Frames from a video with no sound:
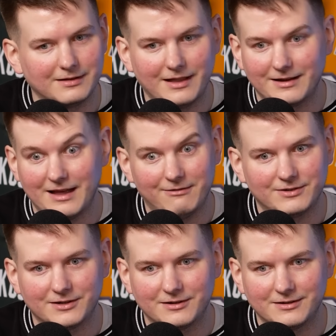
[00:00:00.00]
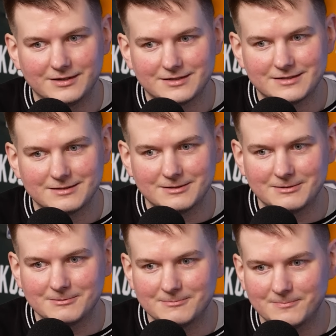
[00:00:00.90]
like, after this
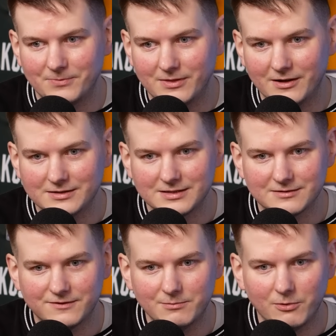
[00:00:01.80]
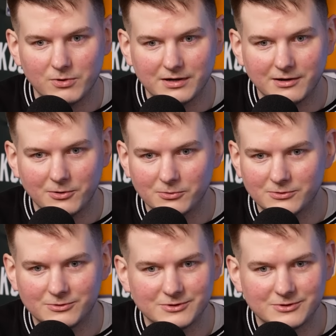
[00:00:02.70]
nonsense FIBA window,